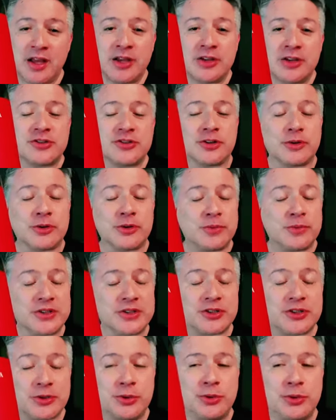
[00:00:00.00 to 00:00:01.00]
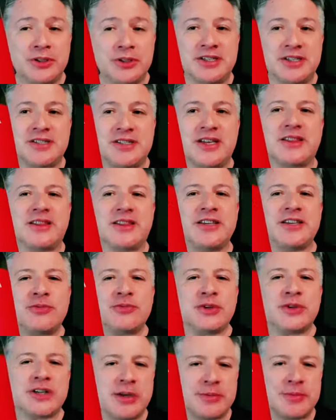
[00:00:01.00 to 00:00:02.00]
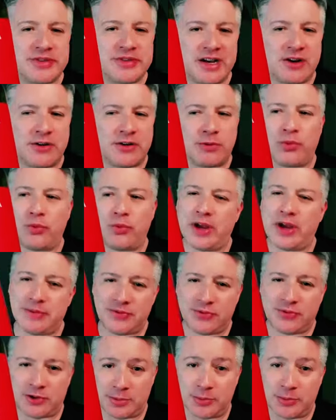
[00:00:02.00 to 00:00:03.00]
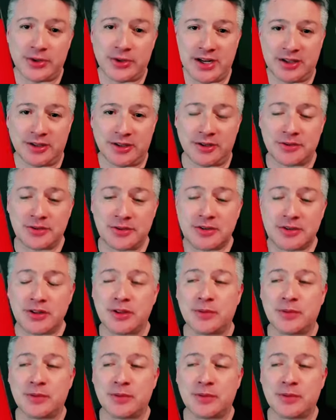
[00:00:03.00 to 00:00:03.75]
So what's cool is that this one comes out way before the Brunellos.